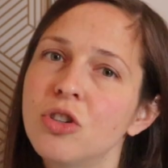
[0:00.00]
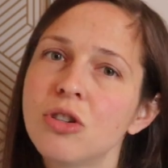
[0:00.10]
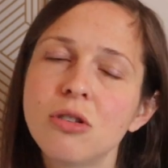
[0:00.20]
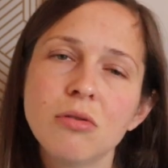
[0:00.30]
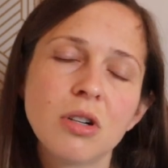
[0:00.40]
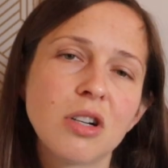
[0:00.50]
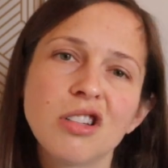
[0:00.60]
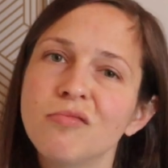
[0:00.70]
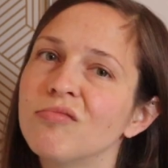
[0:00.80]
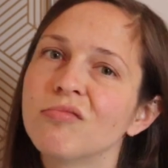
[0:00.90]
Just do a
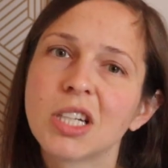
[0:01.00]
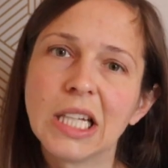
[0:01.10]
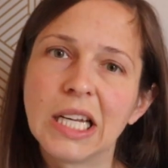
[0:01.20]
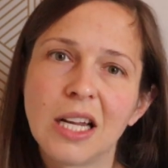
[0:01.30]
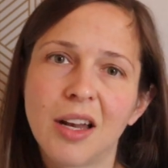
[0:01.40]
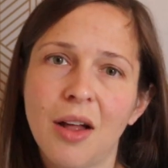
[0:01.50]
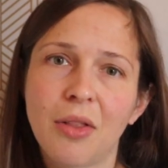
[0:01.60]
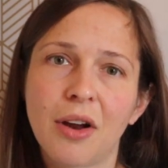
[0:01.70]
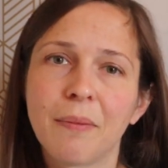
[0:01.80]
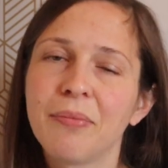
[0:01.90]
good cleaning down
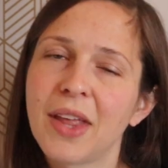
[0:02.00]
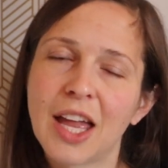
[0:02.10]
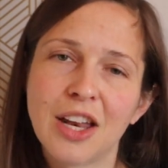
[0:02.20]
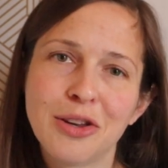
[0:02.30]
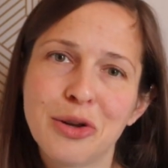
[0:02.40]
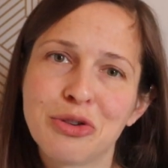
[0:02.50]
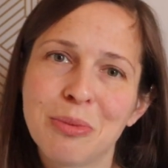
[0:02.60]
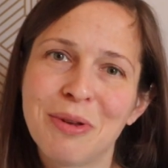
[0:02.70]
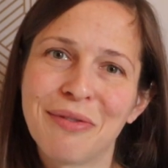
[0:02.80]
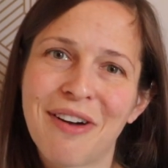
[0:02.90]
there and you
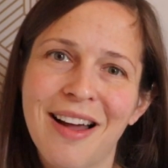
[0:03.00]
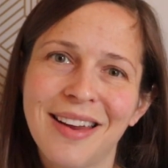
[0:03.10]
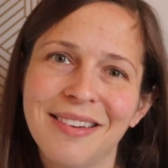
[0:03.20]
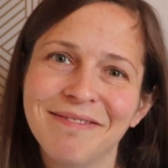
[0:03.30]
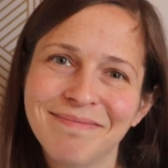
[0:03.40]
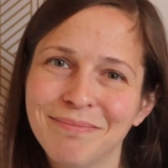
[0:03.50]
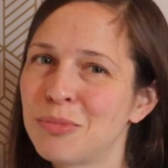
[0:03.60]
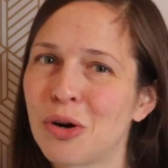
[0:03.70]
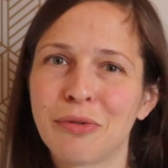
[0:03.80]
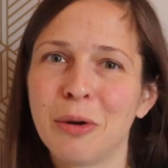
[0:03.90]
should be fine.
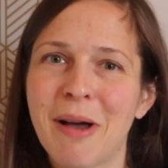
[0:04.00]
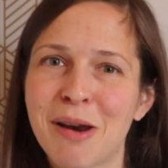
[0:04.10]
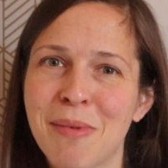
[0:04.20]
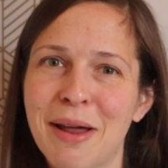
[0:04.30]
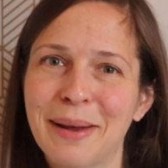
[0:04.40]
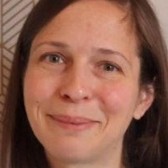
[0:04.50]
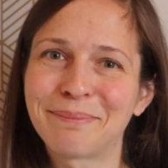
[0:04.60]
Don't feel bad about it.